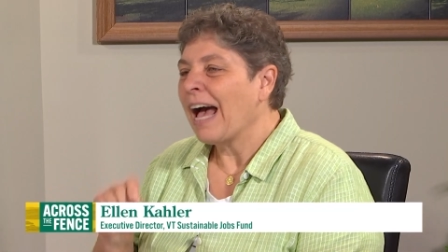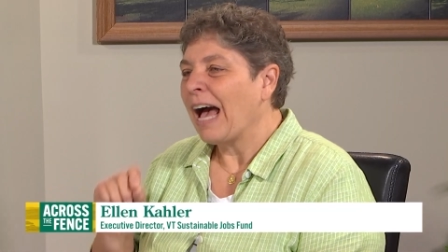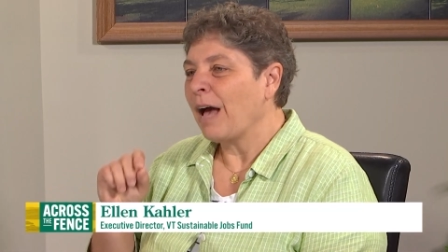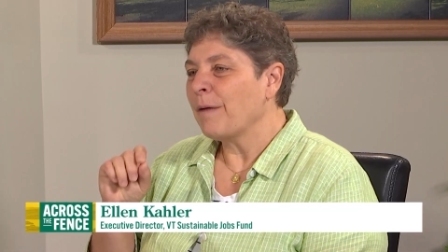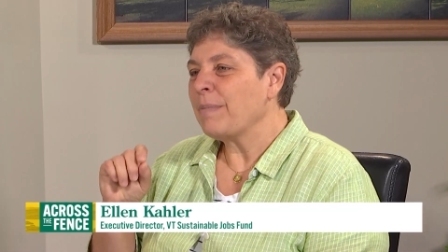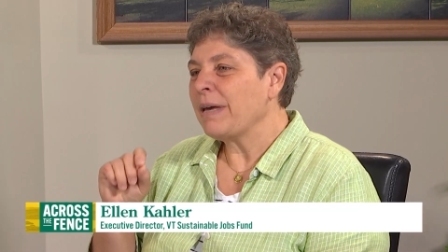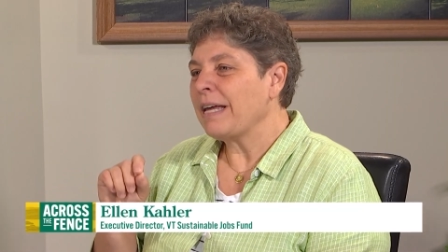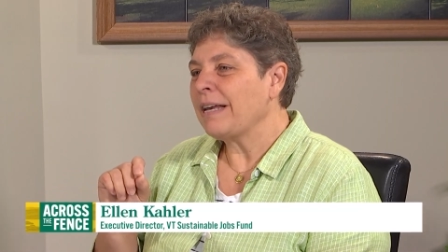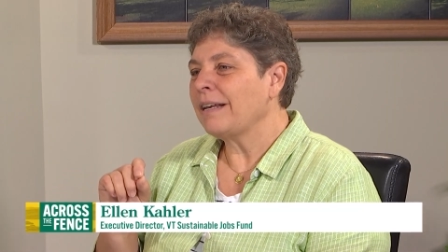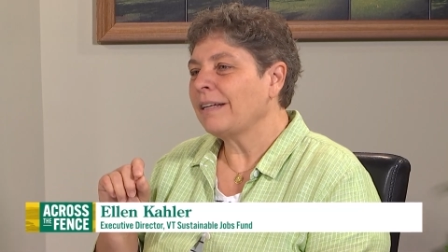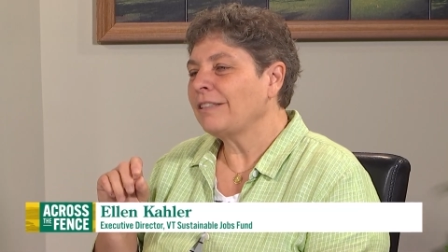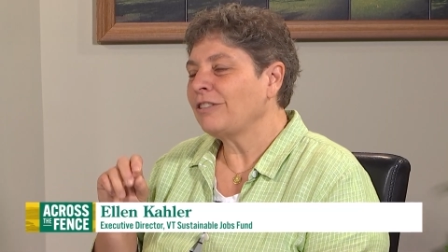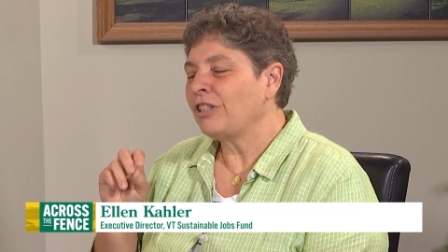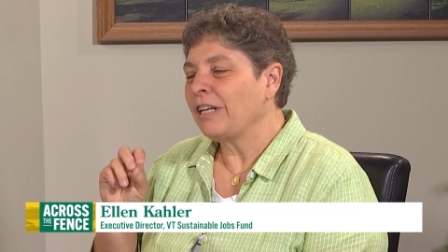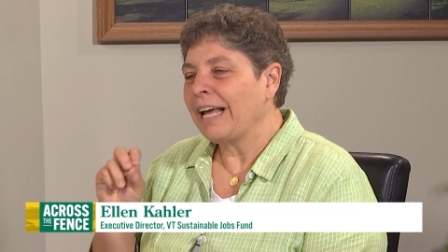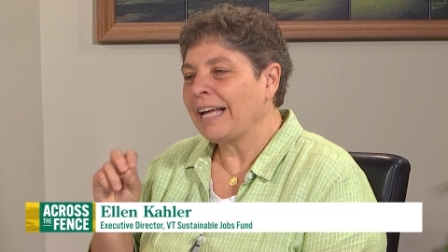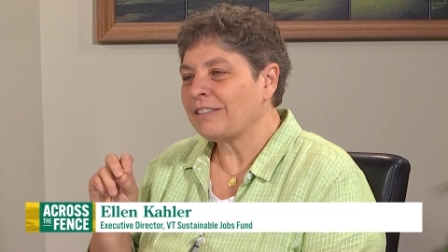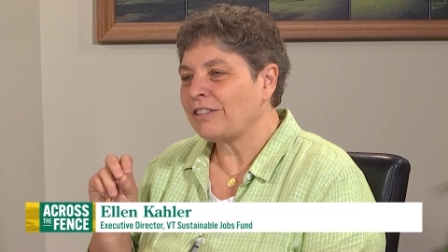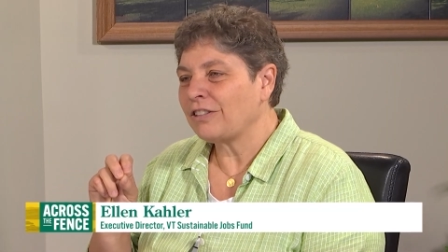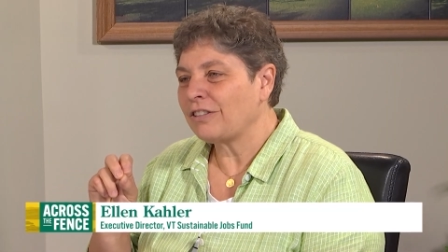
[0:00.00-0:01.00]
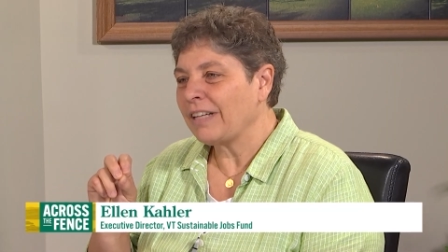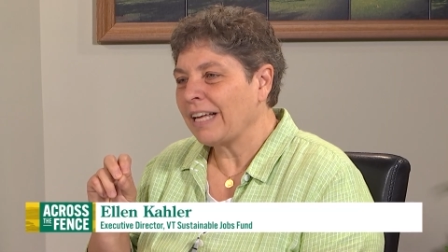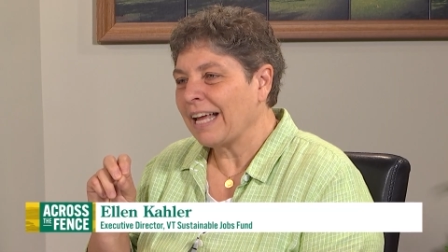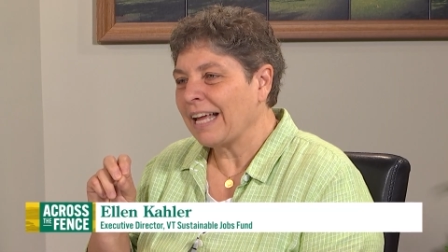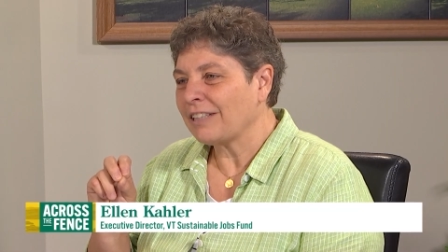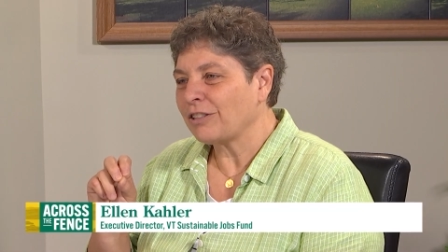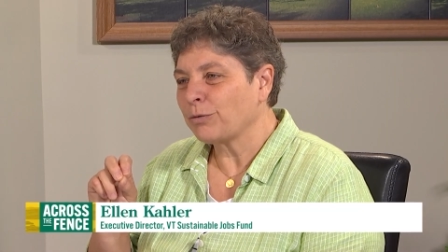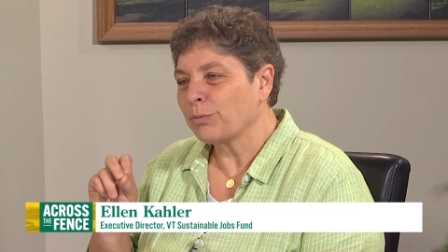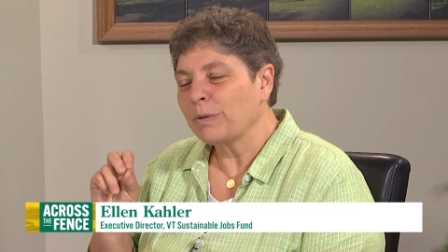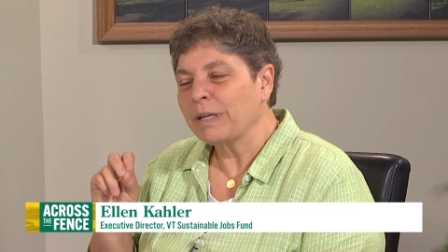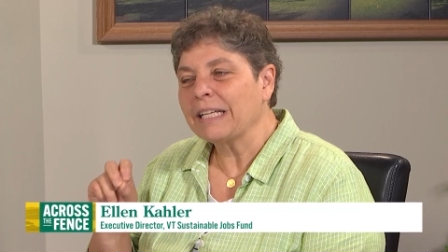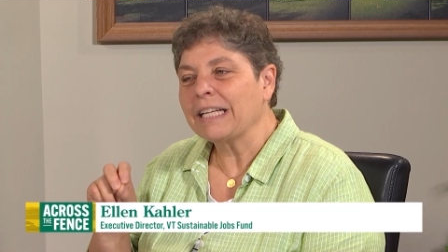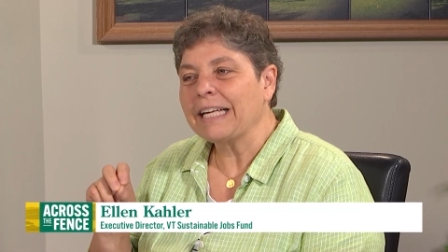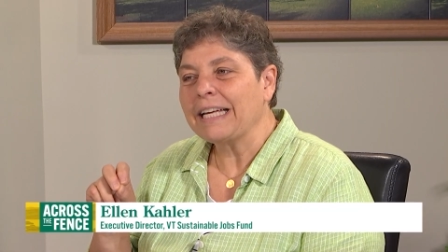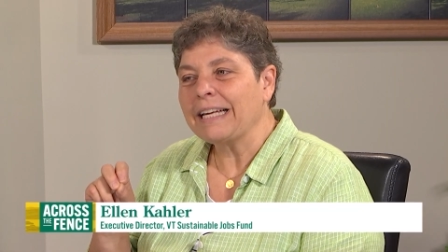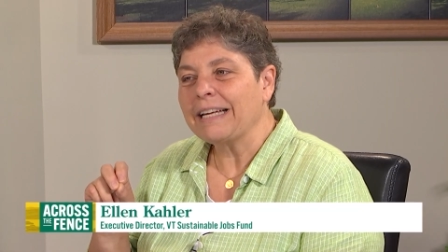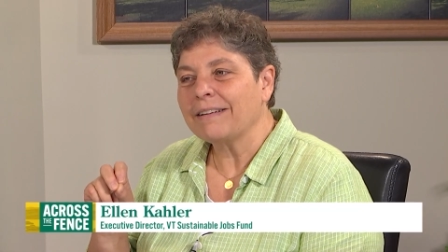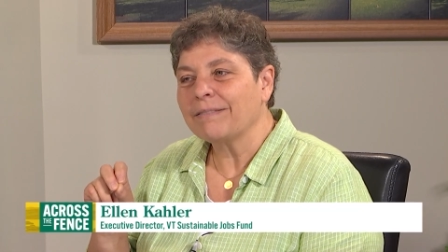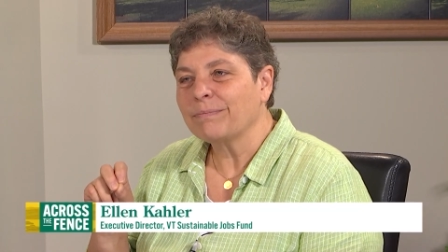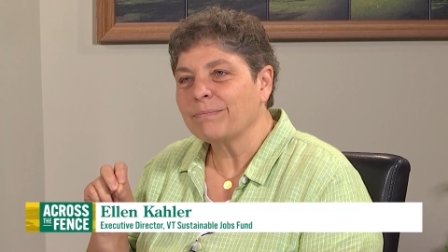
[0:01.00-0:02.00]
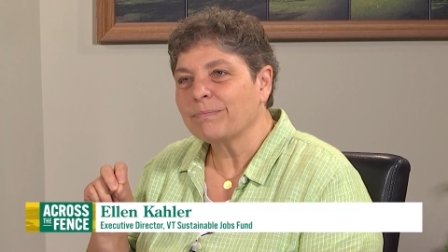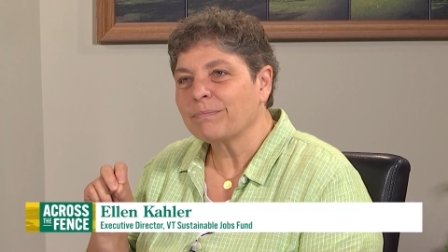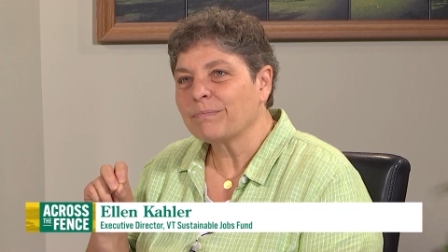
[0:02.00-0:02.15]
I mean, it's it's really